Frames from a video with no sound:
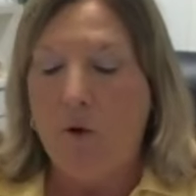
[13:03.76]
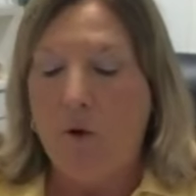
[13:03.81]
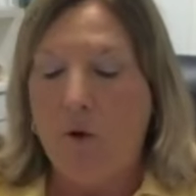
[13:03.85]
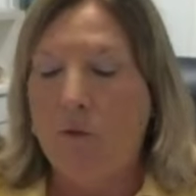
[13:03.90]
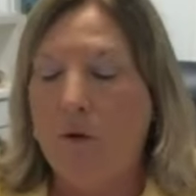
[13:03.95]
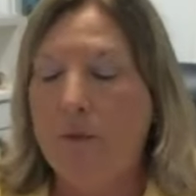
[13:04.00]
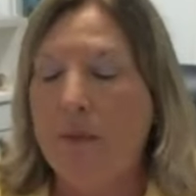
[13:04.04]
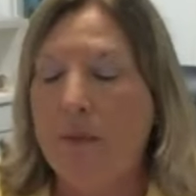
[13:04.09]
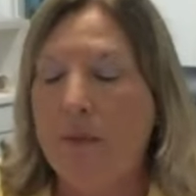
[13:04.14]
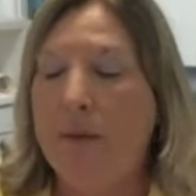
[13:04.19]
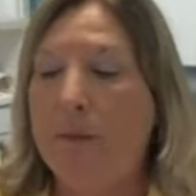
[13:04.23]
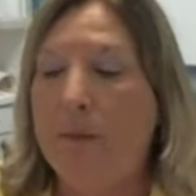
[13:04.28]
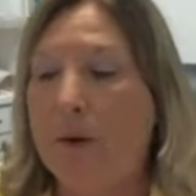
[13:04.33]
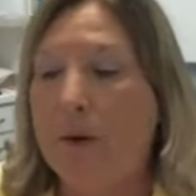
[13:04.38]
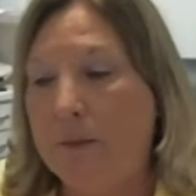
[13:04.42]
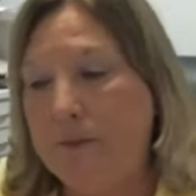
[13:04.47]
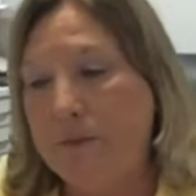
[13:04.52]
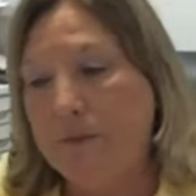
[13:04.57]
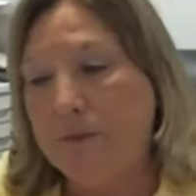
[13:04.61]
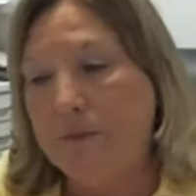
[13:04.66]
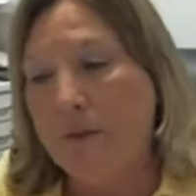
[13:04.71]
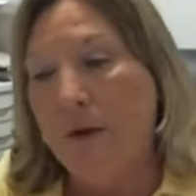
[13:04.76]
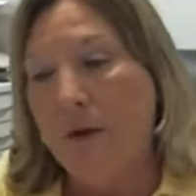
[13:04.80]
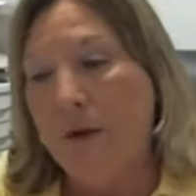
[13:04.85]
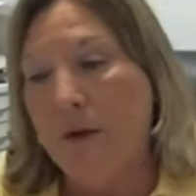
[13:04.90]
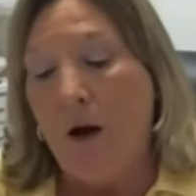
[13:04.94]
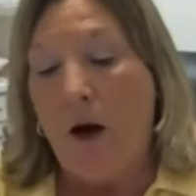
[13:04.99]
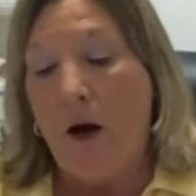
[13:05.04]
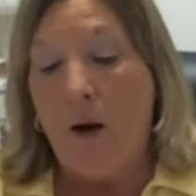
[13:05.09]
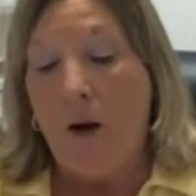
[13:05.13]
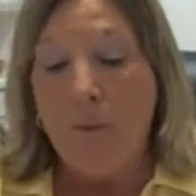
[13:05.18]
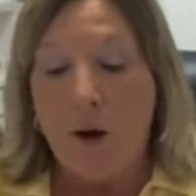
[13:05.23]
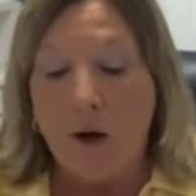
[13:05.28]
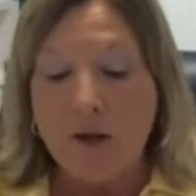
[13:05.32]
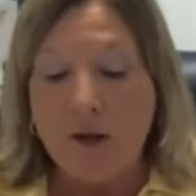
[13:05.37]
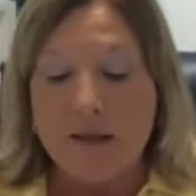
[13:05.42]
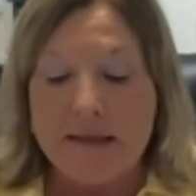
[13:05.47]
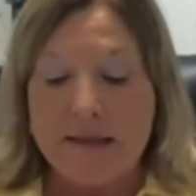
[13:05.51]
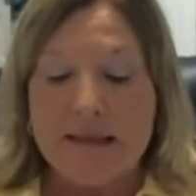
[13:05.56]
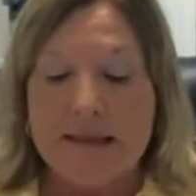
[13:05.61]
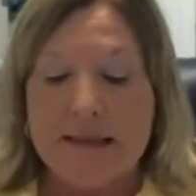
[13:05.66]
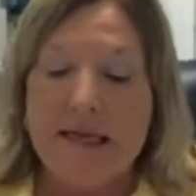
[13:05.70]
Remember,
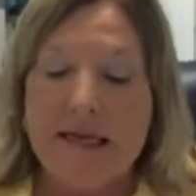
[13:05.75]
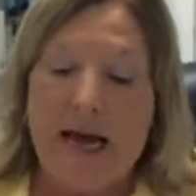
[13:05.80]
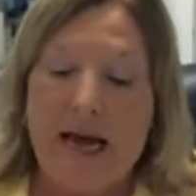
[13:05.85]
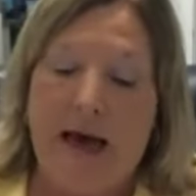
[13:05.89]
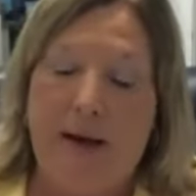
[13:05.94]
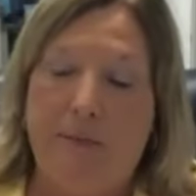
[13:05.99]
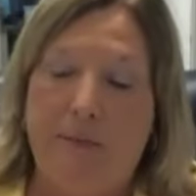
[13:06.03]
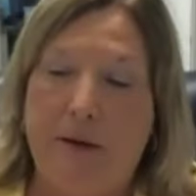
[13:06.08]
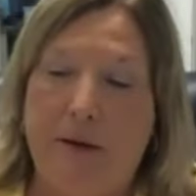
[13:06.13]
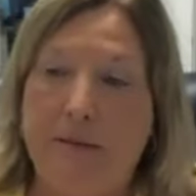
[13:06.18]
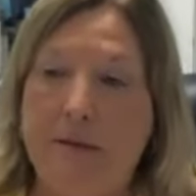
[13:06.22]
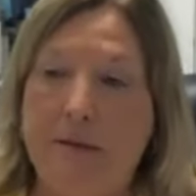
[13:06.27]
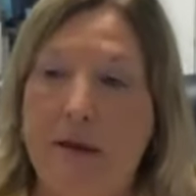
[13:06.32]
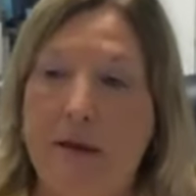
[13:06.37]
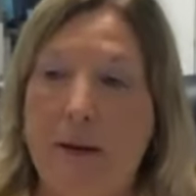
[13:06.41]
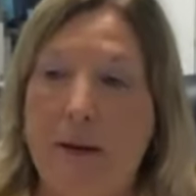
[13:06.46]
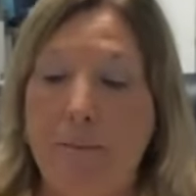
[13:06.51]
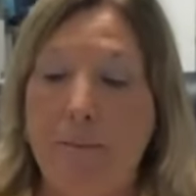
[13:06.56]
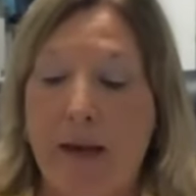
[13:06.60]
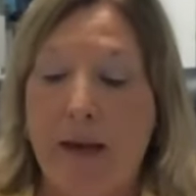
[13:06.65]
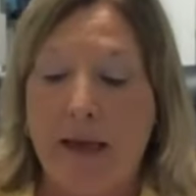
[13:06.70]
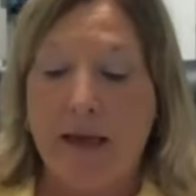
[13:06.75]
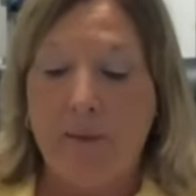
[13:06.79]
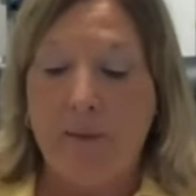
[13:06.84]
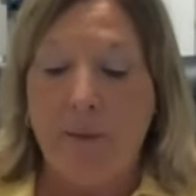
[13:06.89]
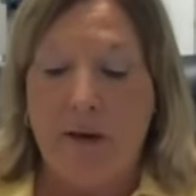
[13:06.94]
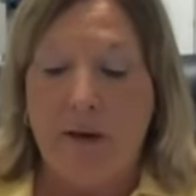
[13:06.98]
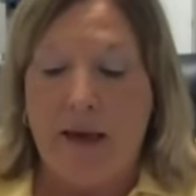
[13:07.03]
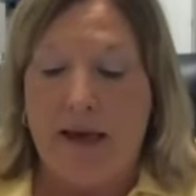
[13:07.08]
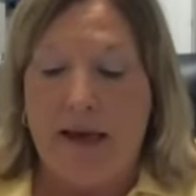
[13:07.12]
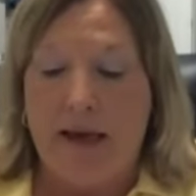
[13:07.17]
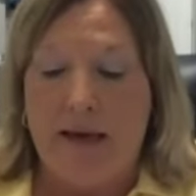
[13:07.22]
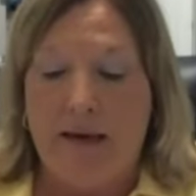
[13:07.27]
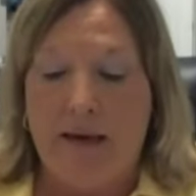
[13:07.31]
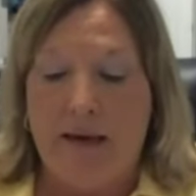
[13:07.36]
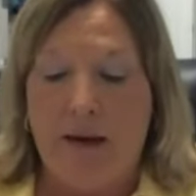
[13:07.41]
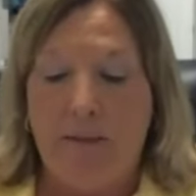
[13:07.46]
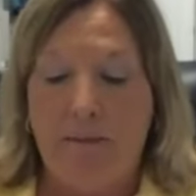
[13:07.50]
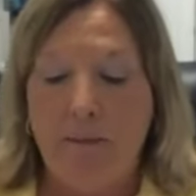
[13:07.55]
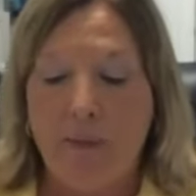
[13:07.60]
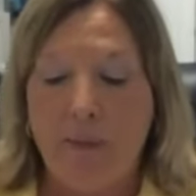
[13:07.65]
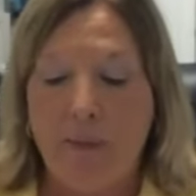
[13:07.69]
emergencies happen. Make a plan.
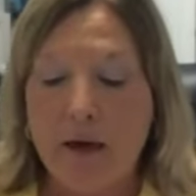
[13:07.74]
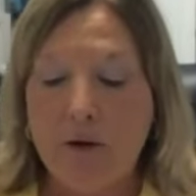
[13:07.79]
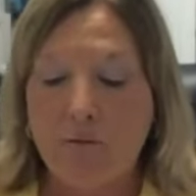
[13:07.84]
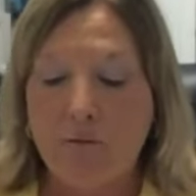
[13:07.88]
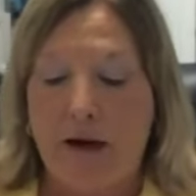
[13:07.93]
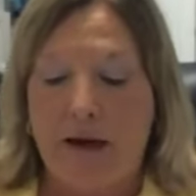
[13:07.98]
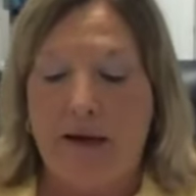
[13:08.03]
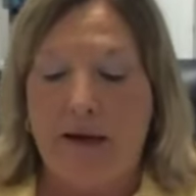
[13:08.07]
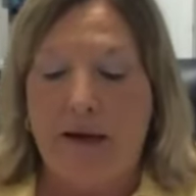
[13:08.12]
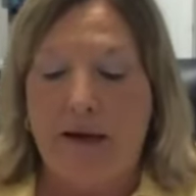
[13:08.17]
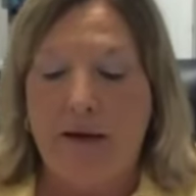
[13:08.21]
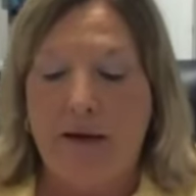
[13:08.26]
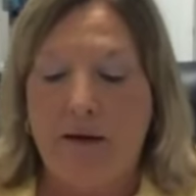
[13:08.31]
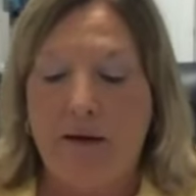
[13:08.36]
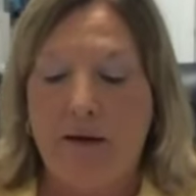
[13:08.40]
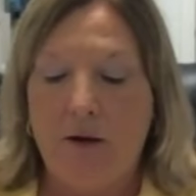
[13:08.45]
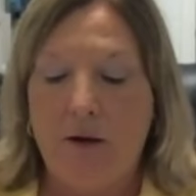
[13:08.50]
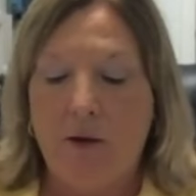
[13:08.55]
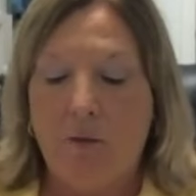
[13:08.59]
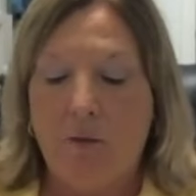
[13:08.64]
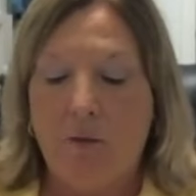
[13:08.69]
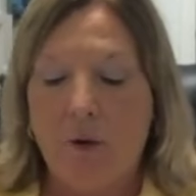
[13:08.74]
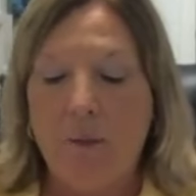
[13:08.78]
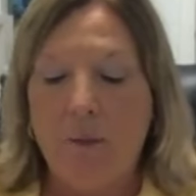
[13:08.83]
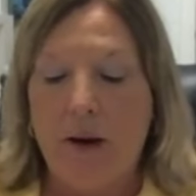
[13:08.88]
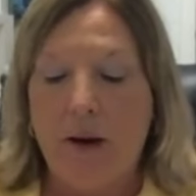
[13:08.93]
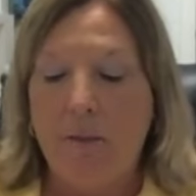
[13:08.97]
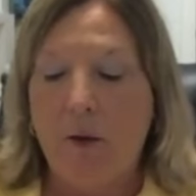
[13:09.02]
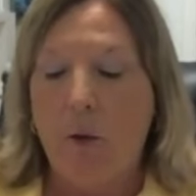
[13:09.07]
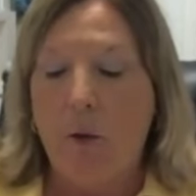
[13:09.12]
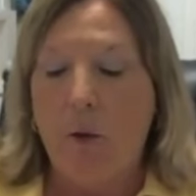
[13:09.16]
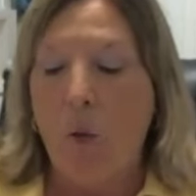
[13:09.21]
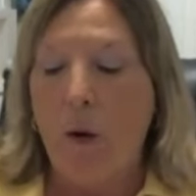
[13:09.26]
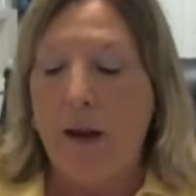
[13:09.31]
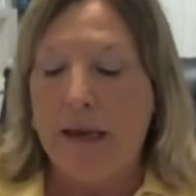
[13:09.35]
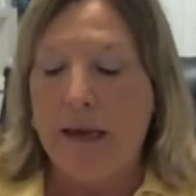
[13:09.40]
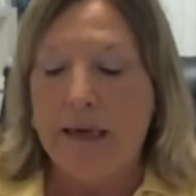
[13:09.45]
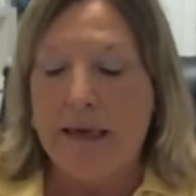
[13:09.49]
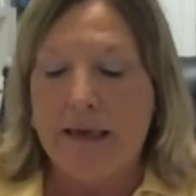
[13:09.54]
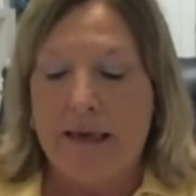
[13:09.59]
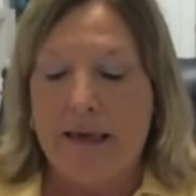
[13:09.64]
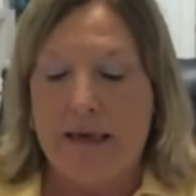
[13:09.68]
Be ready. Remember,
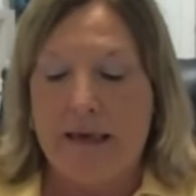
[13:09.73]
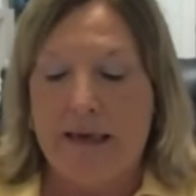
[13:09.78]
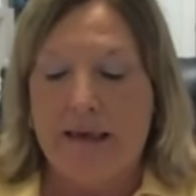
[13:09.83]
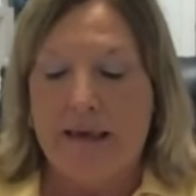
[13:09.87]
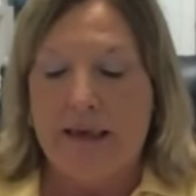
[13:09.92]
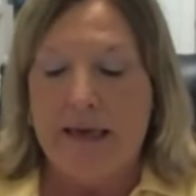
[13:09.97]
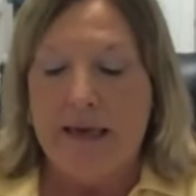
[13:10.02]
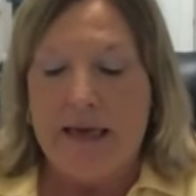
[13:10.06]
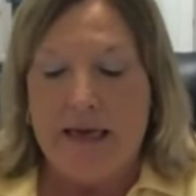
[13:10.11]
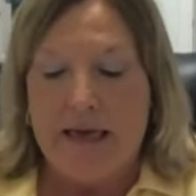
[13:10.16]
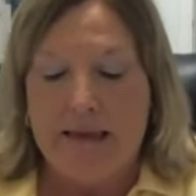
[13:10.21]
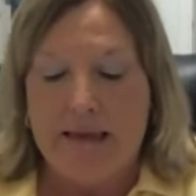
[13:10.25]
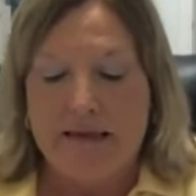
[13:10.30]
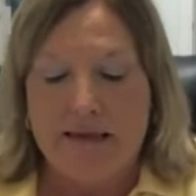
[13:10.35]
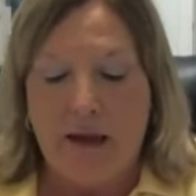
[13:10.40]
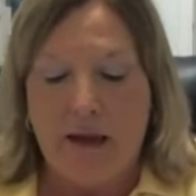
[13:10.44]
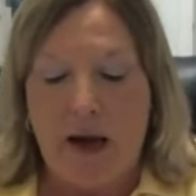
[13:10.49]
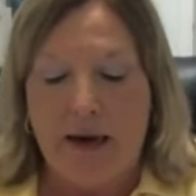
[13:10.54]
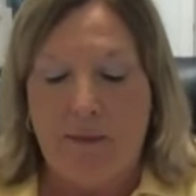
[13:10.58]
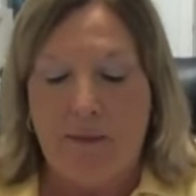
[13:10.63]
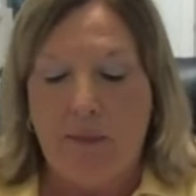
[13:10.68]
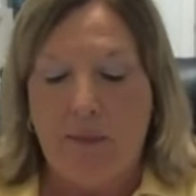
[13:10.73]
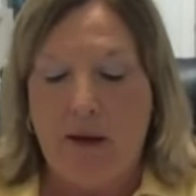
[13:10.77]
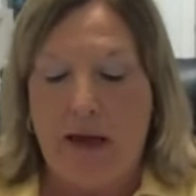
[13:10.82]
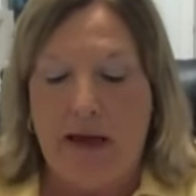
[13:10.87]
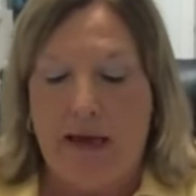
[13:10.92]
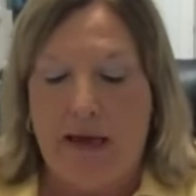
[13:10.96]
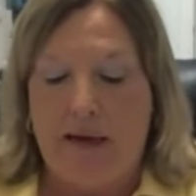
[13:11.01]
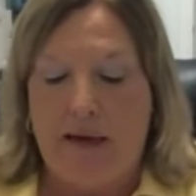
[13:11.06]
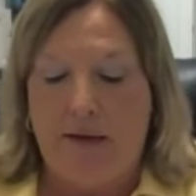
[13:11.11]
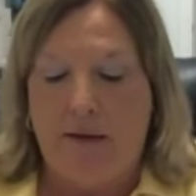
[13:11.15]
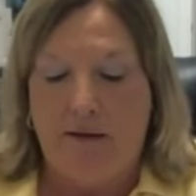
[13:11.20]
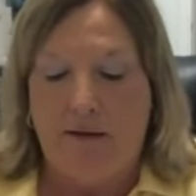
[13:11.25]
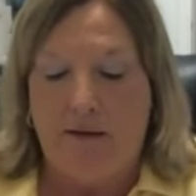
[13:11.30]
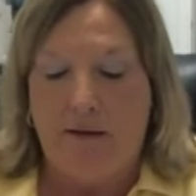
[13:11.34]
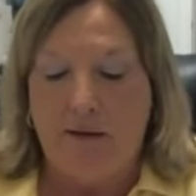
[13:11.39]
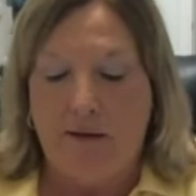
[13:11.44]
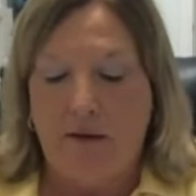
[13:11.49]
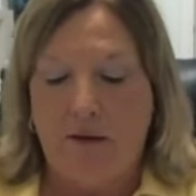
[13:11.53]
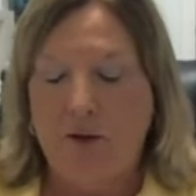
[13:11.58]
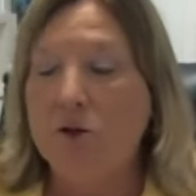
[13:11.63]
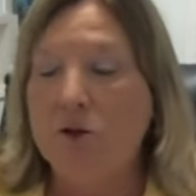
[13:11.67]
winging it is not a plan.
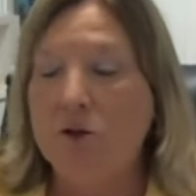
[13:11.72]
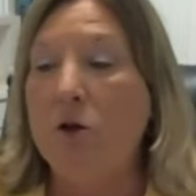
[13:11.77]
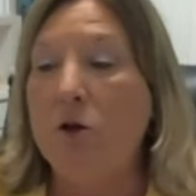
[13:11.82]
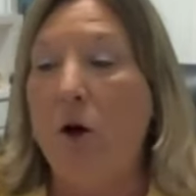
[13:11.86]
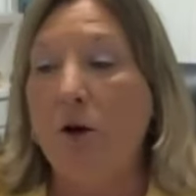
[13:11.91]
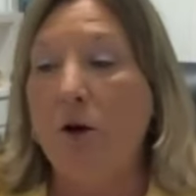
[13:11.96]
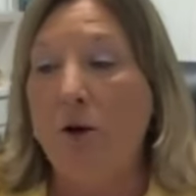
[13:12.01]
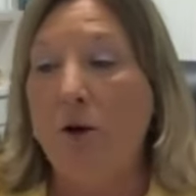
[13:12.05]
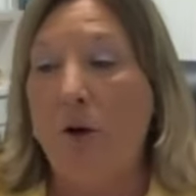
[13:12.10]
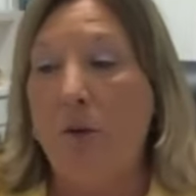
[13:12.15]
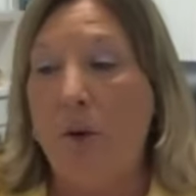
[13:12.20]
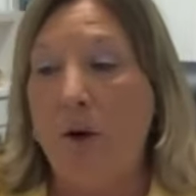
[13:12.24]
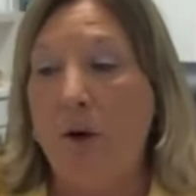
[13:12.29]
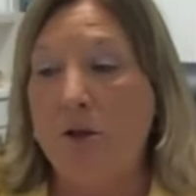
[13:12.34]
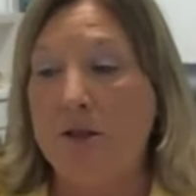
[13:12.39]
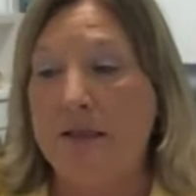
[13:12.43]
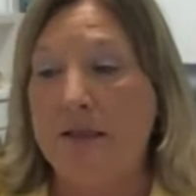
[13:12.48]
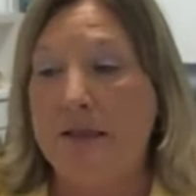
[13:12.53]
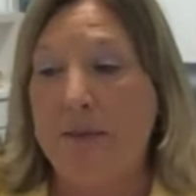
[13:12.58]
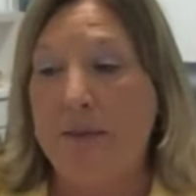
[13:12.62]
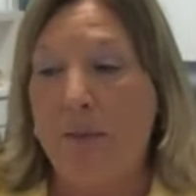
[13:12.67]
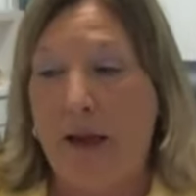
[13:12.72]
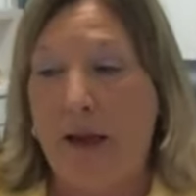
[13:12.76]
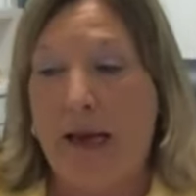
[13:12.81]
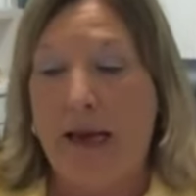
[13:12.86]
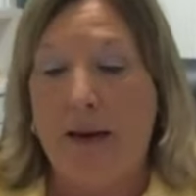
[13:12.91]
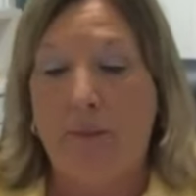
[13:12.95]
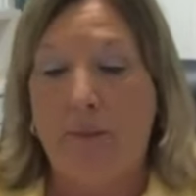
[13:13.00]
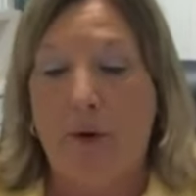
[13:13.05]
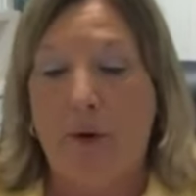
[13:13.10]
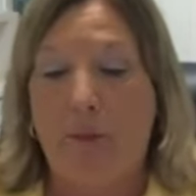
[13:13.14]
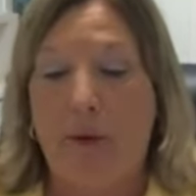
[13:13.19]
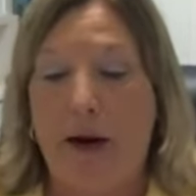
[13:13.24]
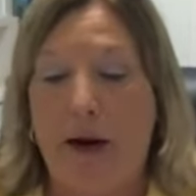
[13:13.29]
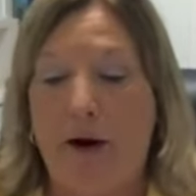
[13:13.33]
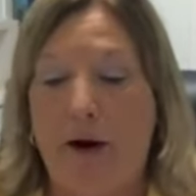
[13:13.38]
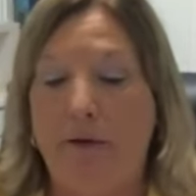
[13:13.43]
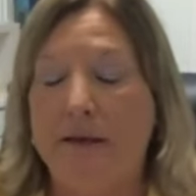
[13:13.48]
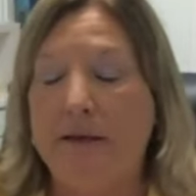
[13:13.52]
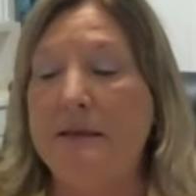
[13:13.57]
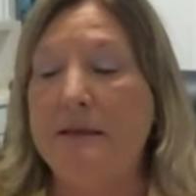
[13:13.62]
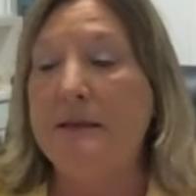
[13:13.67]
Start your emergency plan
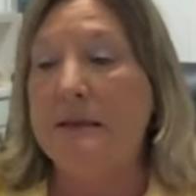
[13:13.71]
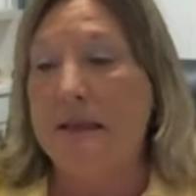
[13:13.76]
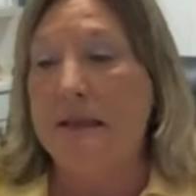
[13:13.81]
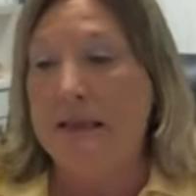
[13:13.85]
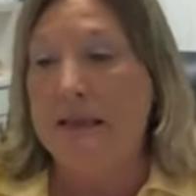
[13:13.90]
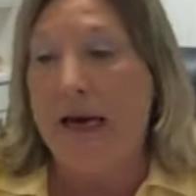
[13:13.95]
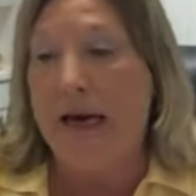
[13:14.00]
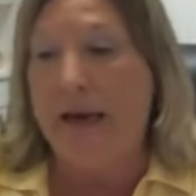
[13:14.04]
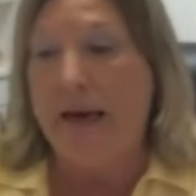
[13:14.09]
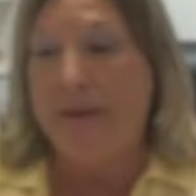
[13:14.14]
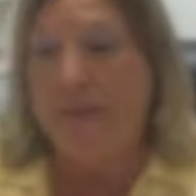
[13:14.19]
preparedness today.